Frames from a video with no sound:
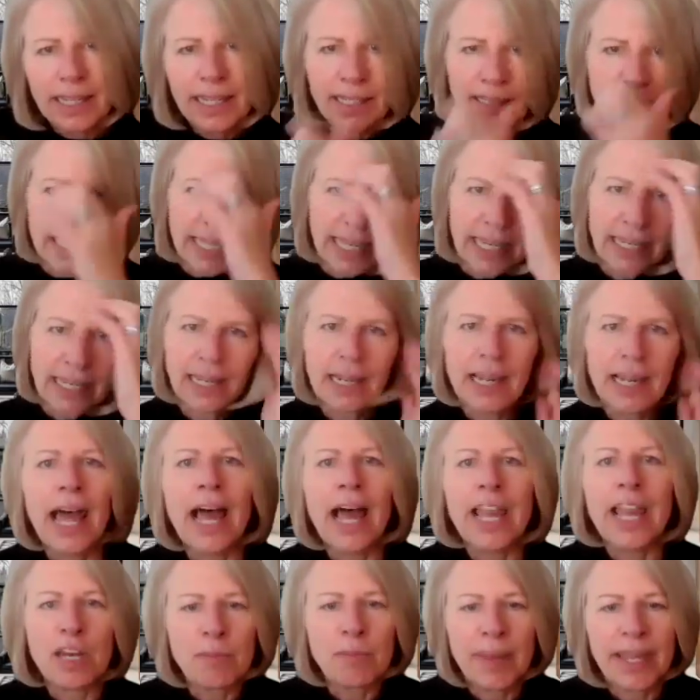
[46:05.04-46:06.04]
in that
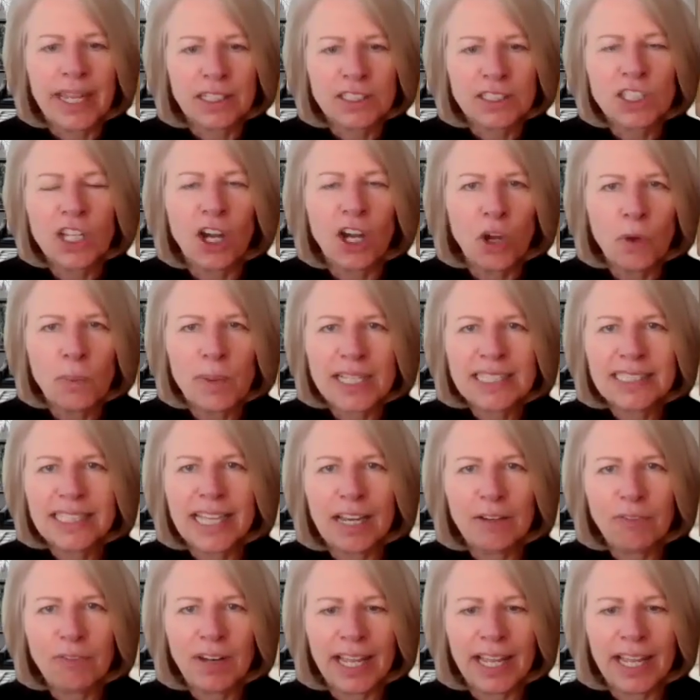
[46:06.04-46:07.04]
alignment. So I always
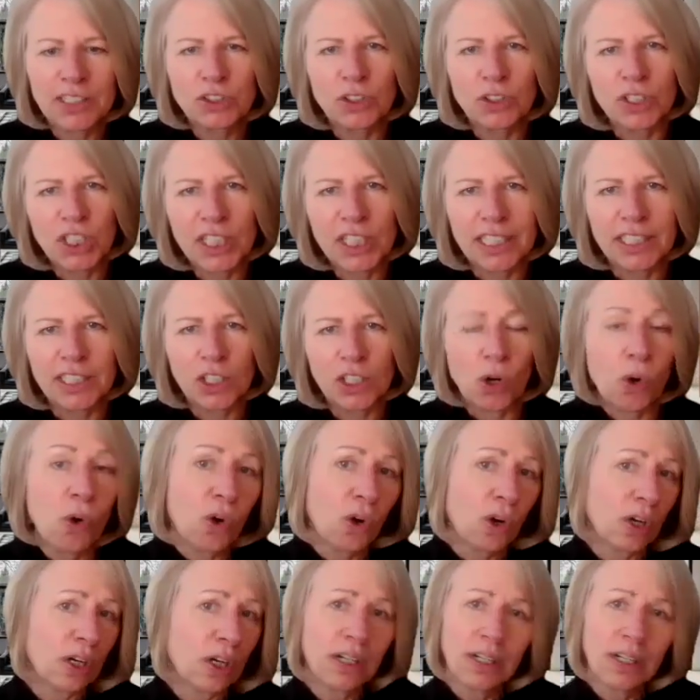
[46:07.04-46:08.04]
have like strategic,
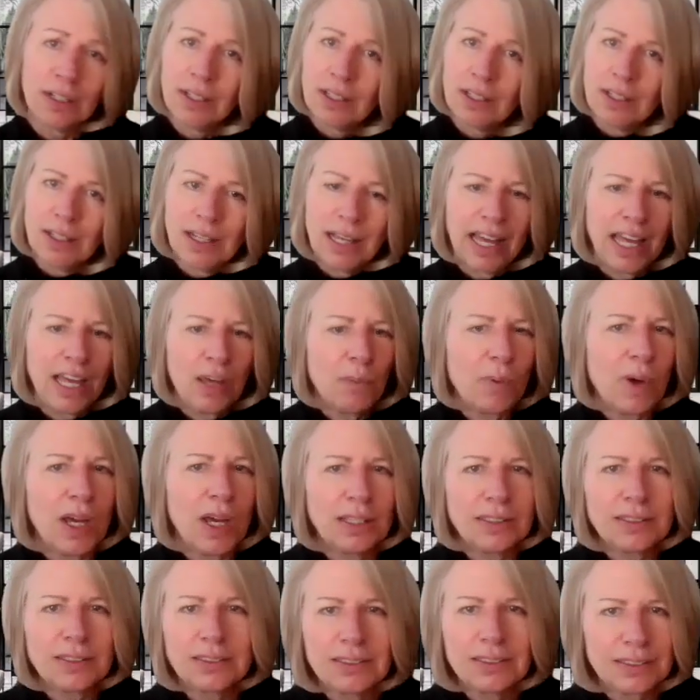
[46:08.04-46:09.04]
or I
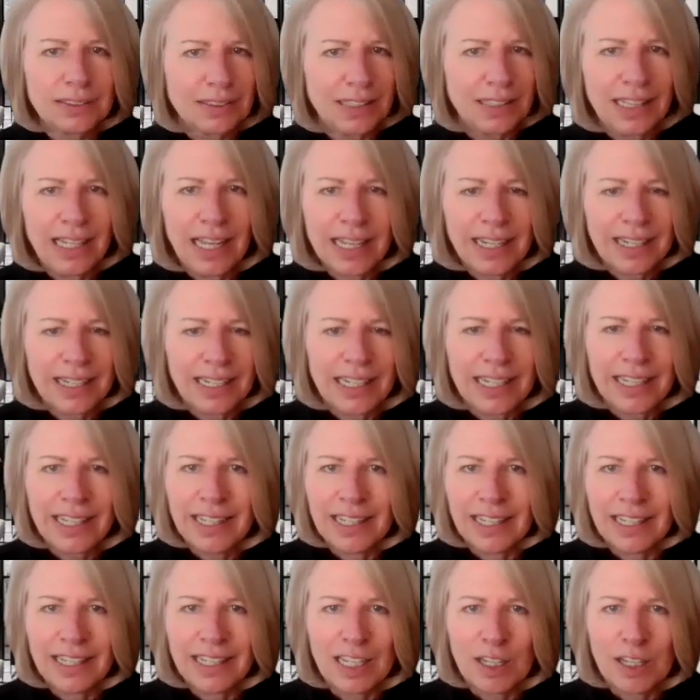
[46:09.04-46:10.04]
was
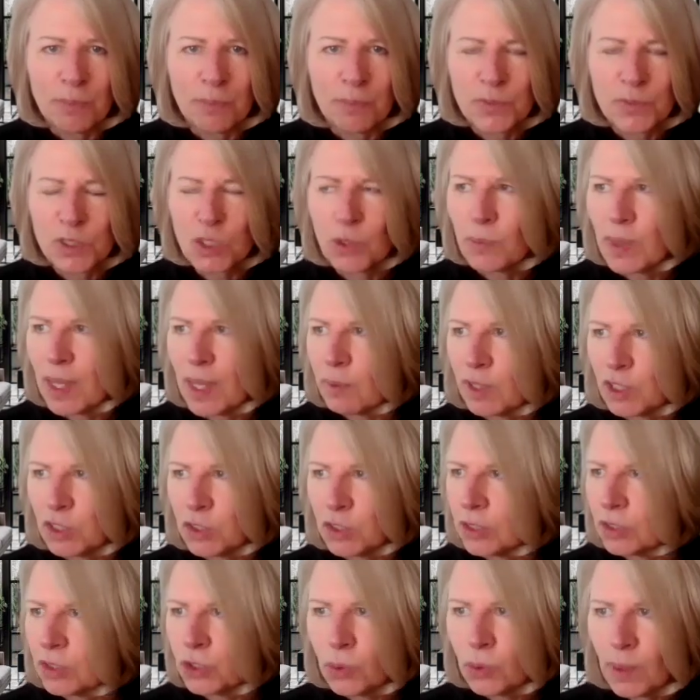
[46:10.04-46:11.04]
luckily, so there
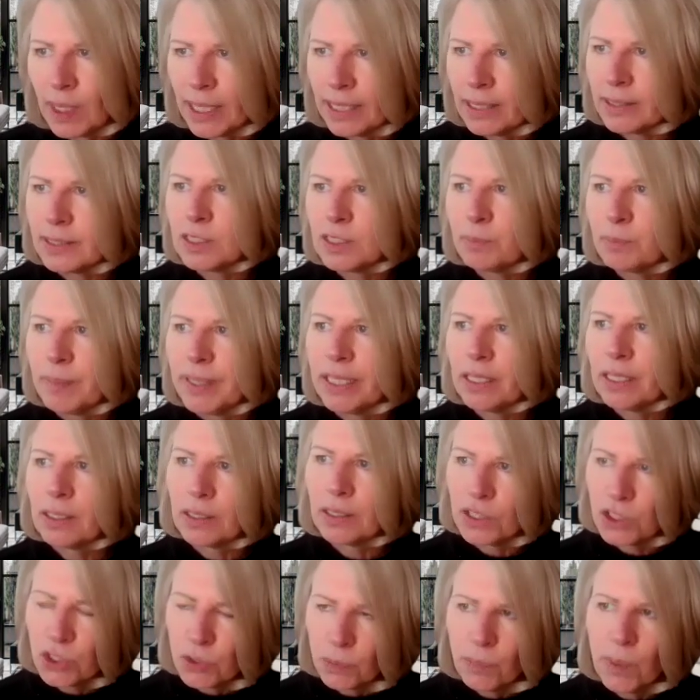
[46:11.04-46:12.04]
were two other
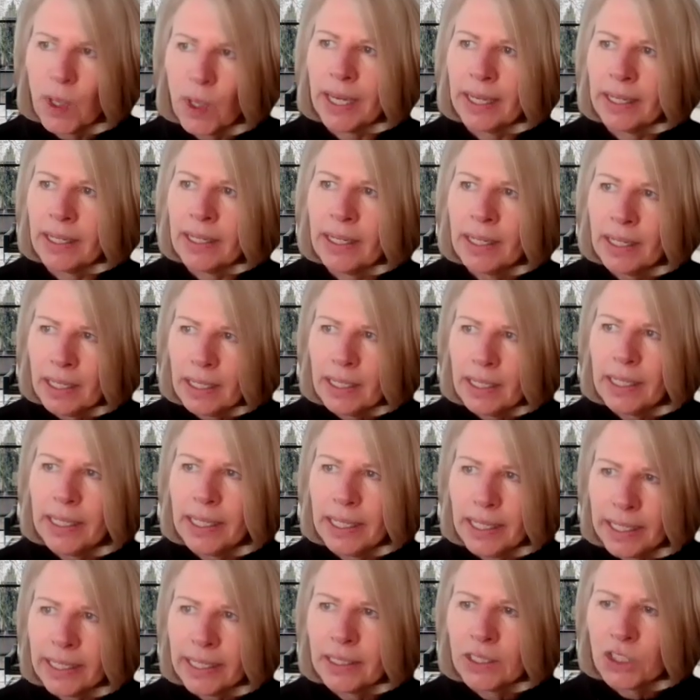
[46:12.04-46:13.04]
speakers. One,
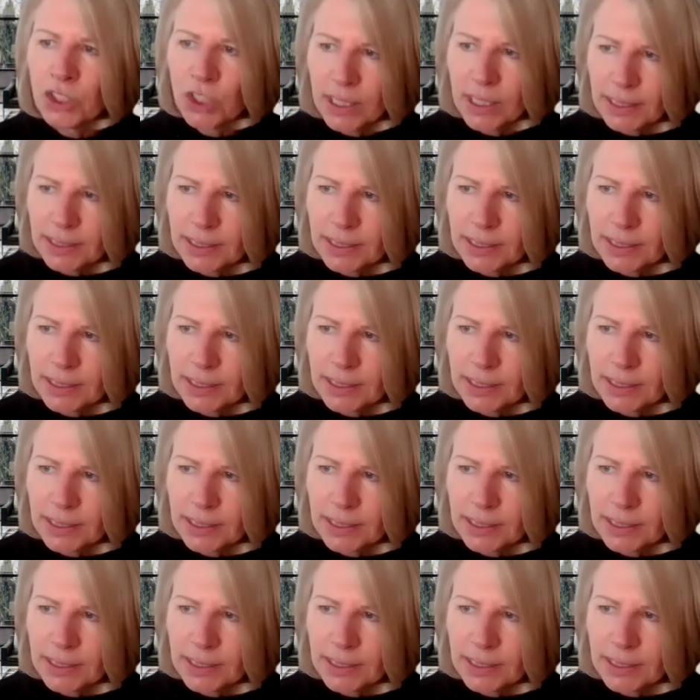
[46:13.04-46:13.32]
he